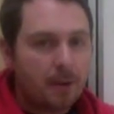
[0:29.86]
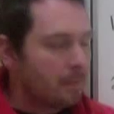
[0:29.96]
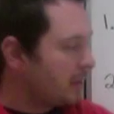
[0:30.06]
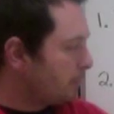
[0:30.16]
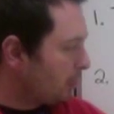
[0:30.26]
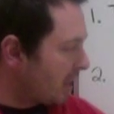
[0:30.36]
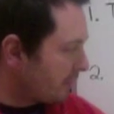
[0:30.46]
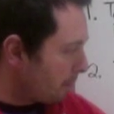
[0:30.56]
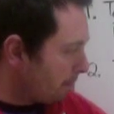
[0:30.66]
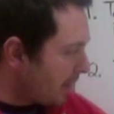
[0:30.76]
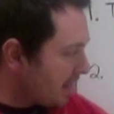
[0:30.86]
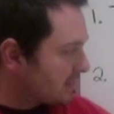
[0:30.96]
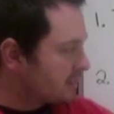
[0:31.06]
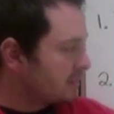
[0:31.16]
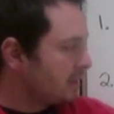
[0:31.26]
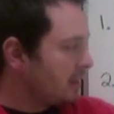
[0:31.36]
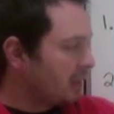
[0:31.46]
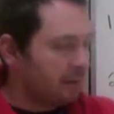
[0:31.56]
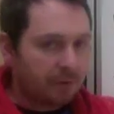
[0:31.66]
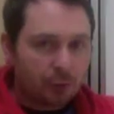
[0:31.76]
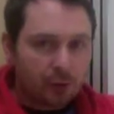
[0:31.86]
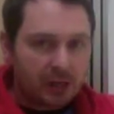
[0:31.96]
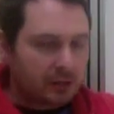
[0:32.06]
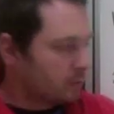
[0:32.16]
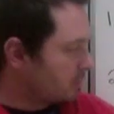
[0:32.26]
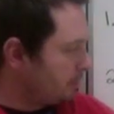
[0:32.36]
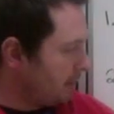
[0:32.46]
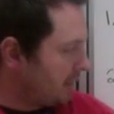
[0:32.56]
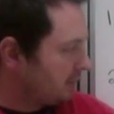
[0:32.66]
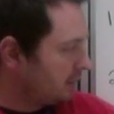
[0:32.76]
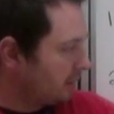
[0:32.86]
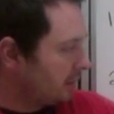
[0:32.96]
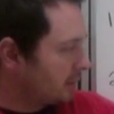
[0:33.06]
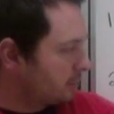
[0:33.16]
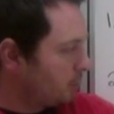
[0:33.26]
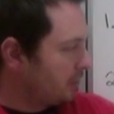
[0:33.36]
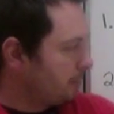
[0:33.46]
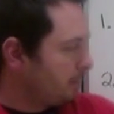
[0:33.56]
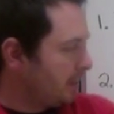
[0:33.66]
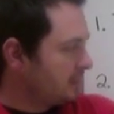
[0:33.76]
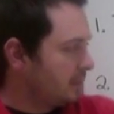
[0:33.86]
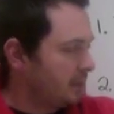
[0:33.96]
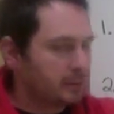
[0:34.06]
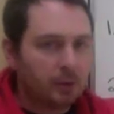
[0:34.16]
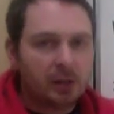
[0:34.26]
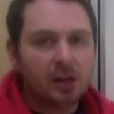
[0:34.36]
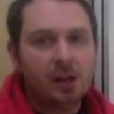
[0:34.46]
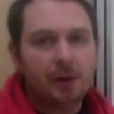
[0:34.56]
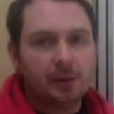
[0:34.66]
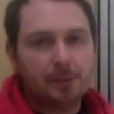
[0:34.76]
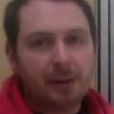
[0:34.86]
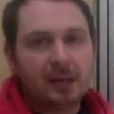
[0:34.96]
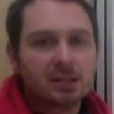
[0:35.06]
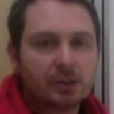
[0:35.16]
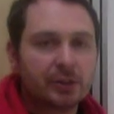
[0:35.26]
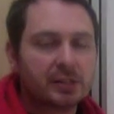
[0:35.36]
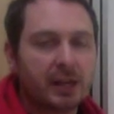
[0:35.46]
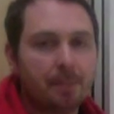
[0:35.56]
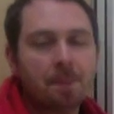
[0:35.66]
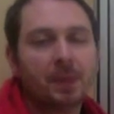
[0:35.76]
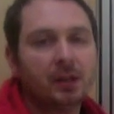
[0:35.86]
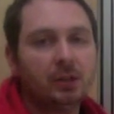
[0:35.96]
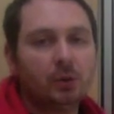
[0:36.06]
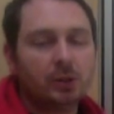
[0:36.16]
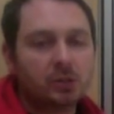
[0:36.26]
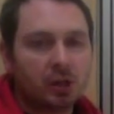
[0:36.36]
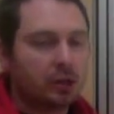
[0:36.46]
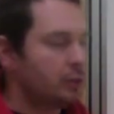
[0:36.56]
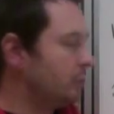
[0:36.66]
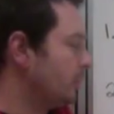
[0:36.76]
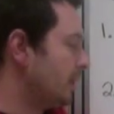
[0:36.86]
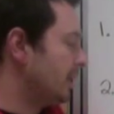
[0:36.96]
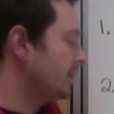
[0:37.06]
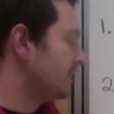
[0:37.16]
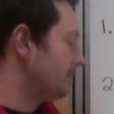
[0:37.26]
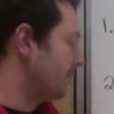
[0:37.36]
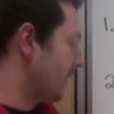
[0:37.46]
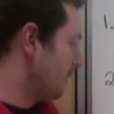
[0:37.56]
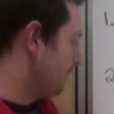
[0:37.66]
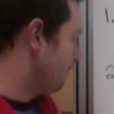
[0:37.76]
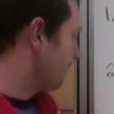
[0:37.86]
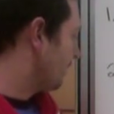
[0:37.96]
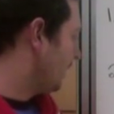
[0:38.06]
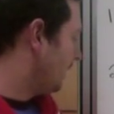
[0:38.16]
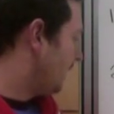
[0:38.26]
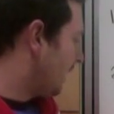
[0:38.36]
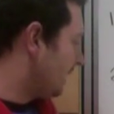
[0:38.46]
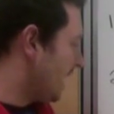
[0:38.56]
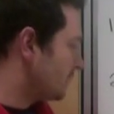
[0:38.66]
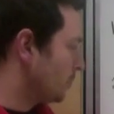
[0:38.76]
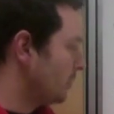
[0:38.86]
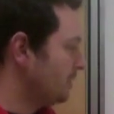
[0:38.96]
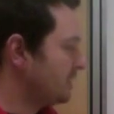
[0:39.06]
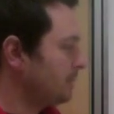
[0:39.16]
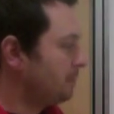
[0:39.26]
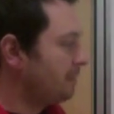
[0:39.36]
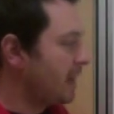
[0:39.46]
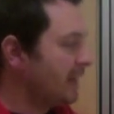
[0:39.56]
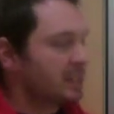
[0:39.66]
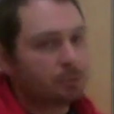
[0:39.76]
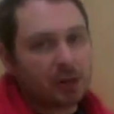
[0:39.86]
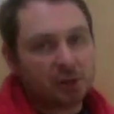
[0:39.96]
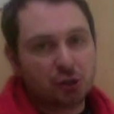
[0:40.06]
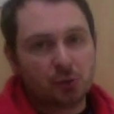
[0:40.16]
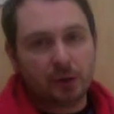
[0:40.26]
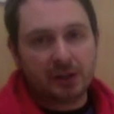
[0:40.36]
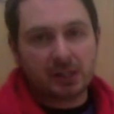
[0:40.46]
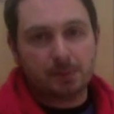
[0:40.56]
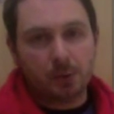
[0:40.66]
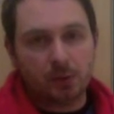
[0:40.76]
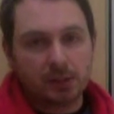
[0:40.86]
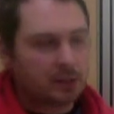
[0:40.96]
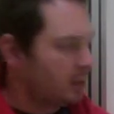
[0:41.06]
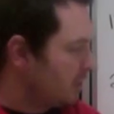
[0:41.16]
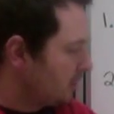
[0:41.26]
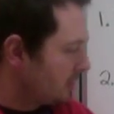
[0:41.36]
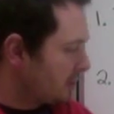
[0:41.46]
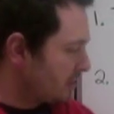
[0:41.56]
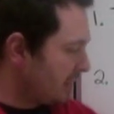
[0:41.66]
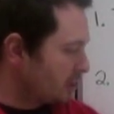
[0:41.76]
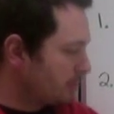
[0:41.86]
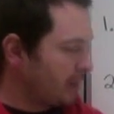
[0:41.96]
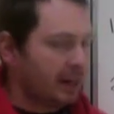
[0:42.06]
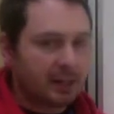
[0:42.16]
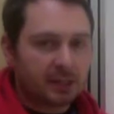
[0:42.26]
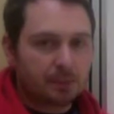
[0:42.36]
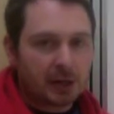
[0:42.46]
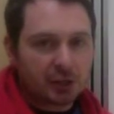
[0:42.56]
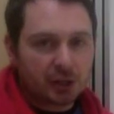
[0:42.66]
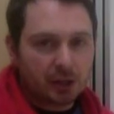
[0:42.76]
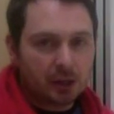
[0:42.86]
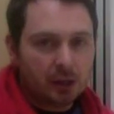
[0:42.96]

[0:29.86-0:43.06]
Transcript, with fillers: they both have a base of 3, so it's a base, an exponent, base, an exponent. When the bases are the same, you can start to uh, simplify them. And last, we're going to simplify expressions with exponents. So here's an algebraic expression.